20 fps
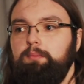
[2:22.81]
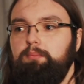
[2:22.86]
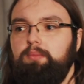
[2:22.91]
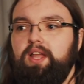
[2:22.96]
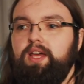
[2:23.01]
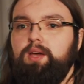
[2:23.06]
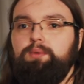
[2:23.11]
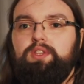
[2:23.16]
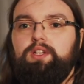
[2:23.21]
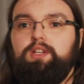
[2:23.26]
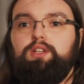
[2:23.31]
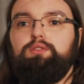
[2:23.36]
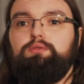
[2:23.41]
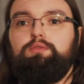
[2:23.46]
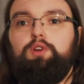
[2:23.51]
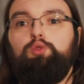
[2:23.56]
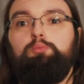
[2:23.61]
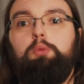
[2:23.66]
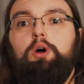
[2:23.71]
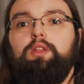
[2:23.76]
playing with a little
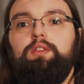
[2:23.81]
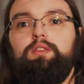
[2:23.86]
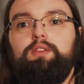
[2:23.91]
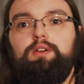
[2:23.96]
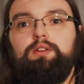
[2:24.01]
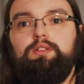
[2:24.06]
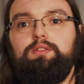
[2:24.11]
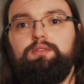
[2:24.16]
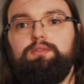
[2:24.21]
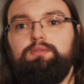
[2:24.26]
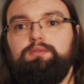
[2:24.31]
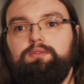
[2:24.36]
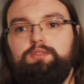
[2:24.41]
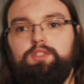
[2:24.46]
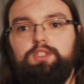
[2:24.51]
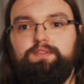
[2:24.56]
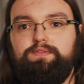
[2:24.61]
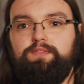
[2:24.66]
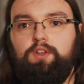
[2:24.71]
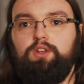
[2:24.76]
robot that
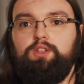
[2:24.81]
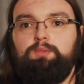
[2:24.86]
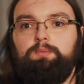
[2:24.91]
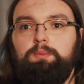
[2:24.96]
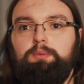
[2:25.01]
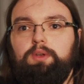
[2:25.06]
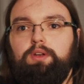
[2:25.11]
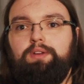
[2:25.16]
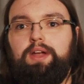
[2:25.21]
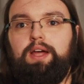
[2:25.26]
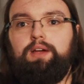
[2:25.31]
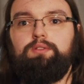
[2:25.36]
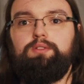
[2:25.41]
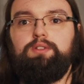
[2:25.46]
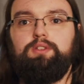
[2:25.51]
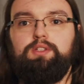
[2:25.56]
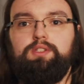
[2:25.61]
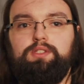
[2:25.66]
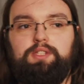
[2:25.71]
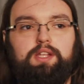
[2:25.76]
just follows people around
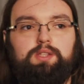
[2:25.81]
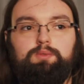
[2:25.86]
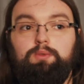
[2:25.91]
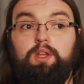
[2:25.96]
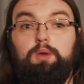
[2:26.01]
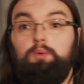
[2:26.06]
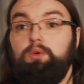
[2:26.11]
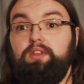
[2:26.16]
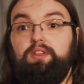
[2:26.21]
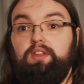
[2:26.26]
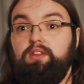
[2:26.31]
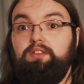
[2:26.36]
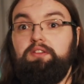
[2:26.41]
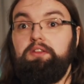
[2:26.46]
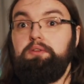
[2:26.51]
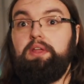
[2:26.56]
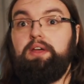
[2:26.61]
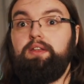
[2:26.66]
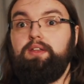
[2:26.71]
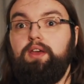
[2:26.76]
because that's what I wanted it to
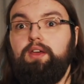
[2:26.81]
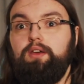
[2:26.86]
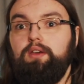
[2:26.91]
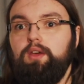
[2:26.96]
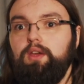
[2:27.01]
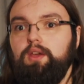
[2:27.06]
do that day.